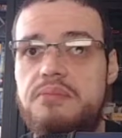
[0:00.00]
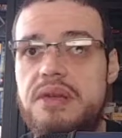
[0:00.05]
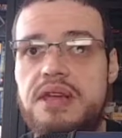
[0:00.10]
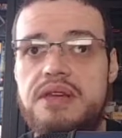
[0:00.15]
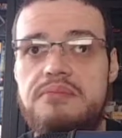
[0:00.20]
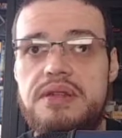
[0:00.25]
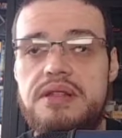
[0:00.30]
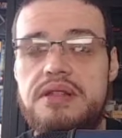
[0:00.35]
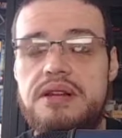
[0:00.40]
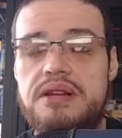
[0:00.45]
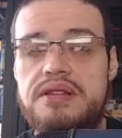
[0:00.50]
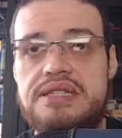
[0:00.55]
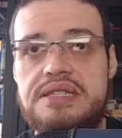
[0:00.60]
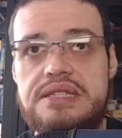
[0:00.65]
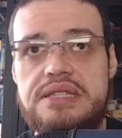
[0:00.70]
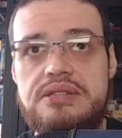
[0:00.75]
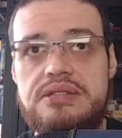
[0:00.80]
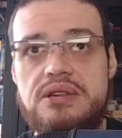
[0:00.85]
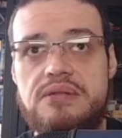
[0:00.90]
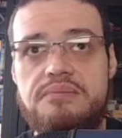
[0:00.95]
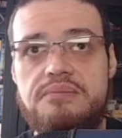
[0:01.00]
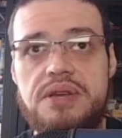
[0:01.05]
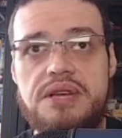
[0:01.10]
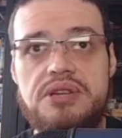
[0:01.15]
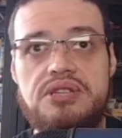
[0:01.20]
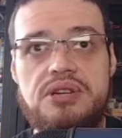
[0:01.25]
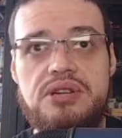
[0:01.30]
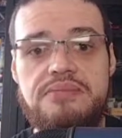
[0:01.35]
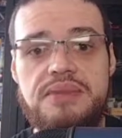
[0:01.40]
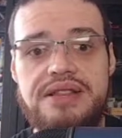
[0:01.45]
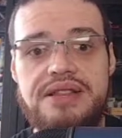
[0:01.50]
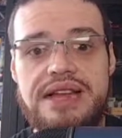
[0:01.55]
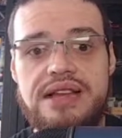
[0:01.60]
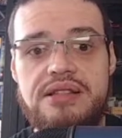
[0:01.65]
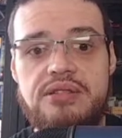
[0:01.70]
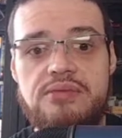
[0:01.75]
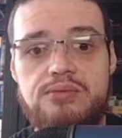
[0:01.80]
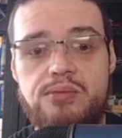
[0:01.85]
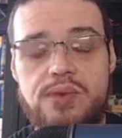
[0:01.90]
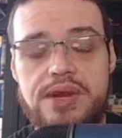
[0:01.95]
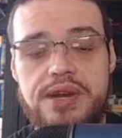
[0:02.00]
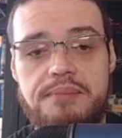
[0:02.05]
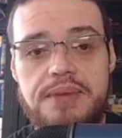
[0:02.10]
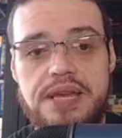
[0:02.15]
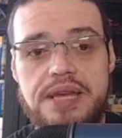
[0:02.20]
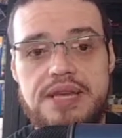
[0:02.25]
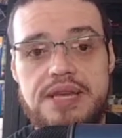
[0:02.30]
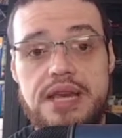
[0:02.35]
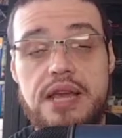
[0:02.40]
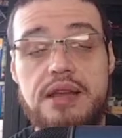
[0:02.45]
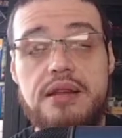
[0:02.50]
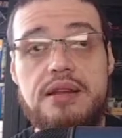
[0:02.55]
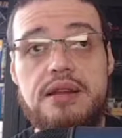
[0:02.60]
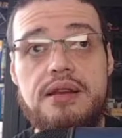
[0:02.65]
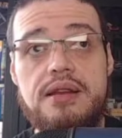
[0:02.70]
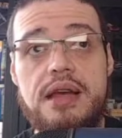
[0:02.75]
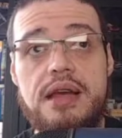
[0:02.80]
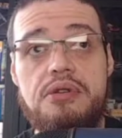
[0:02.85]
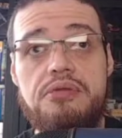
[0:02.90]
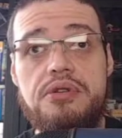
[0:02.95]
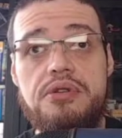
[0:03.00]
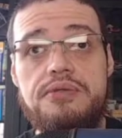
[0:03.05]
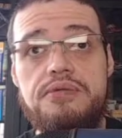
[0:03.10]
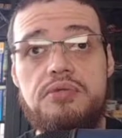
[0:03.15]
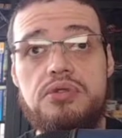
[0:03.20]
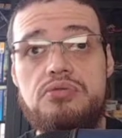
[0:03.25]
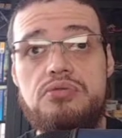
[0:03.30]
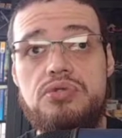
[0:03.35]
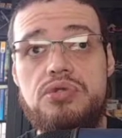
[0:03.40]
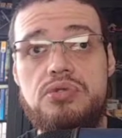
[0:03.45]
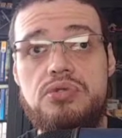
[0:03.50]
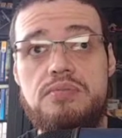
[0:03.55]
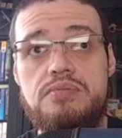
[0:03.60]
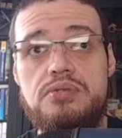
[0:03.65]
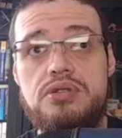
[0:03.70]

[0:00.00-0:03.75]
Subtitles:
Maybe there's some picture, but I don't want to be yeeted out of YouTube,